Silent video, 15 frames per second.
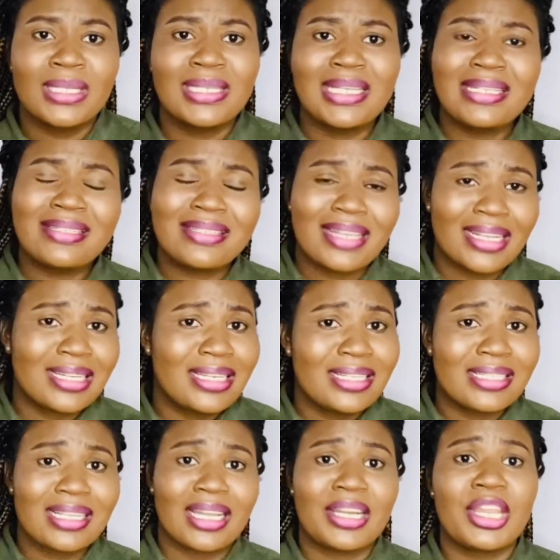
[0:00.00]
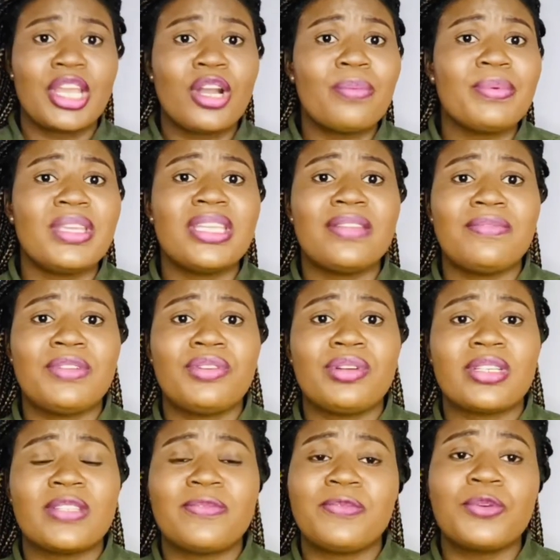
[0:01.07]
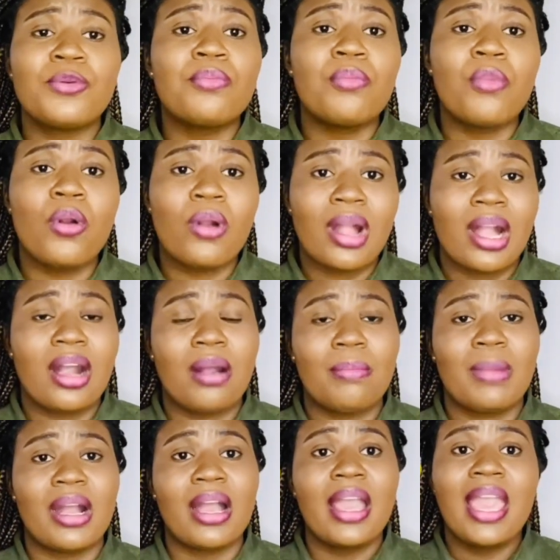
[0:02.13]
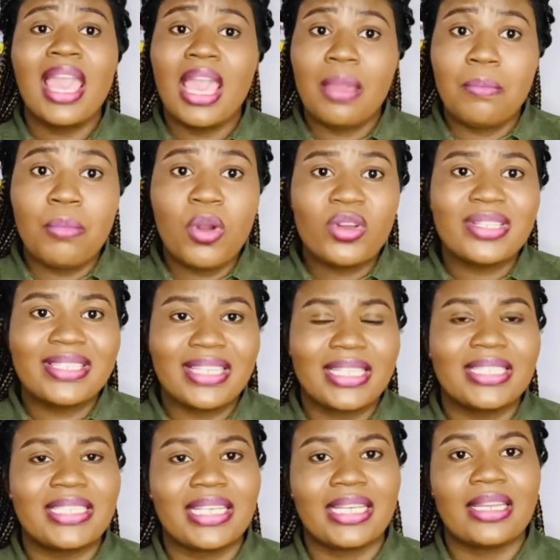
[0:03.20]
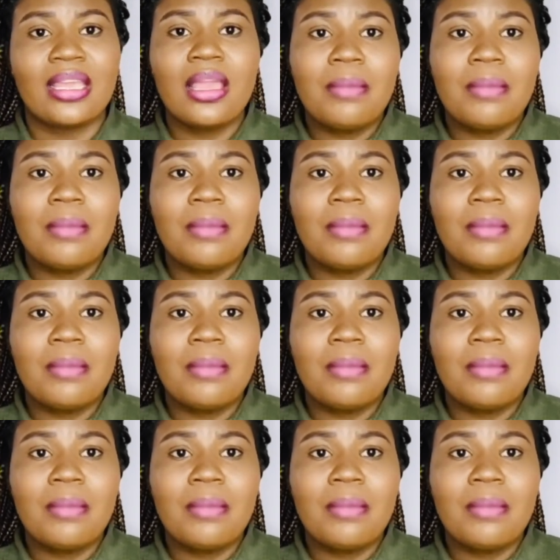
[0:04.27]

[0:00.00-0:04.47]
These techniques can help individuals feel more calmer and more centered,